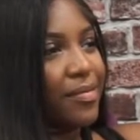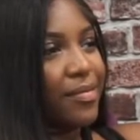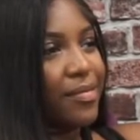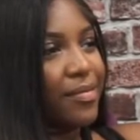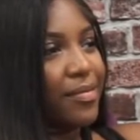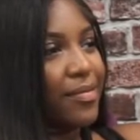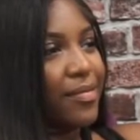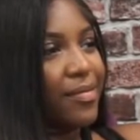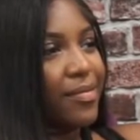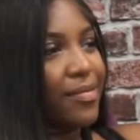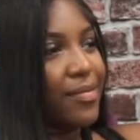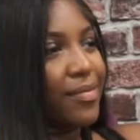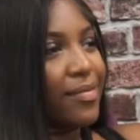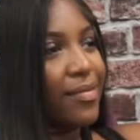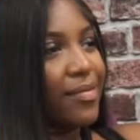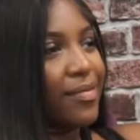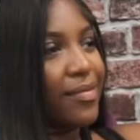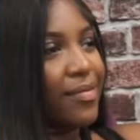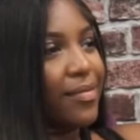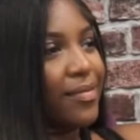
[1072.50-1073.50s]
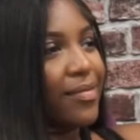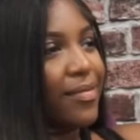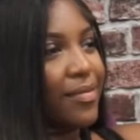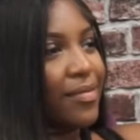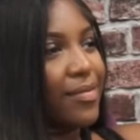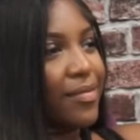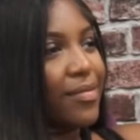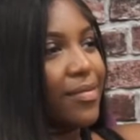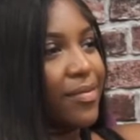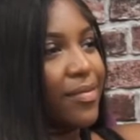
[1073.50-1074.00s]

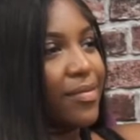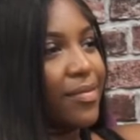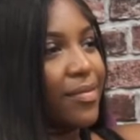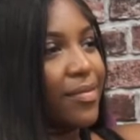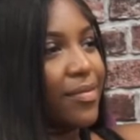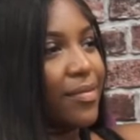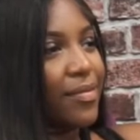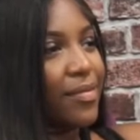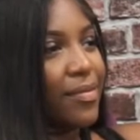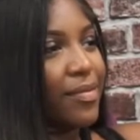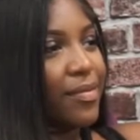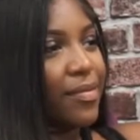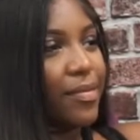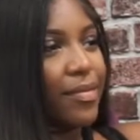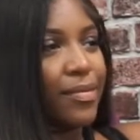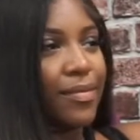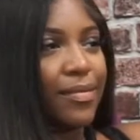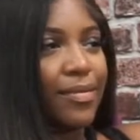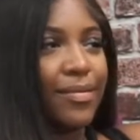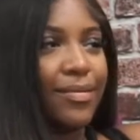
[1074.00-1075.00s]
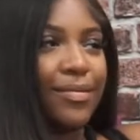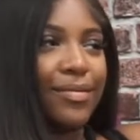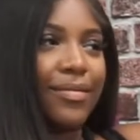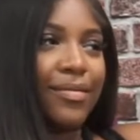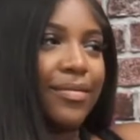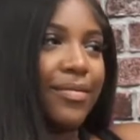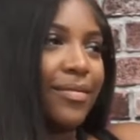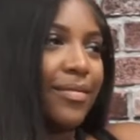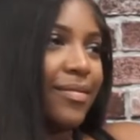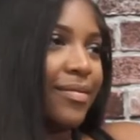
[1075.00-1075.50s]

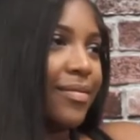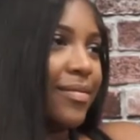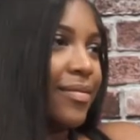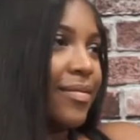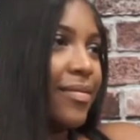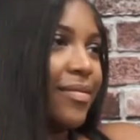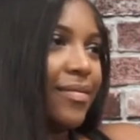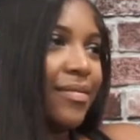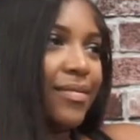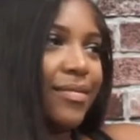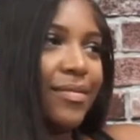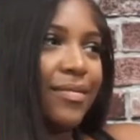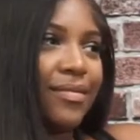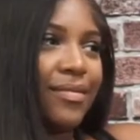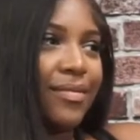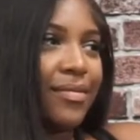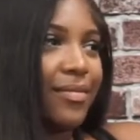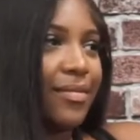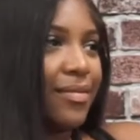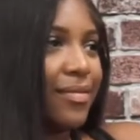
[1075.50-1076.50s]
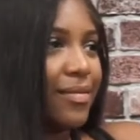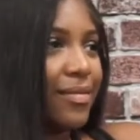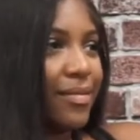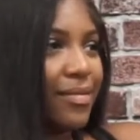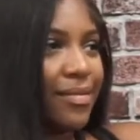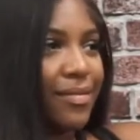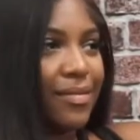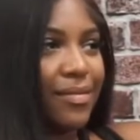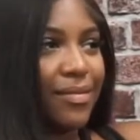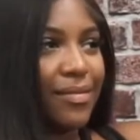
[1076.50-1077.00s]

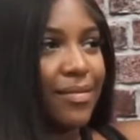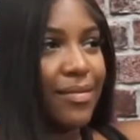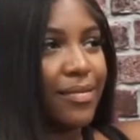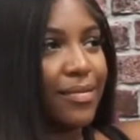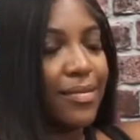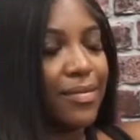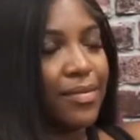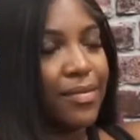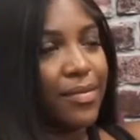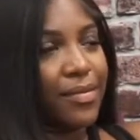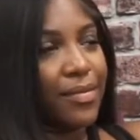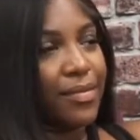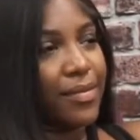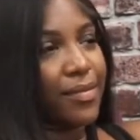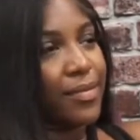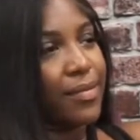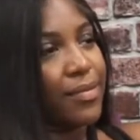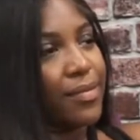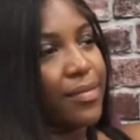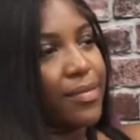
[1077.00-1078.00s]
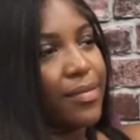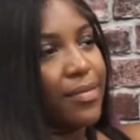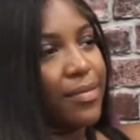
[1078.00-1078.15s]
This person isn't speaking.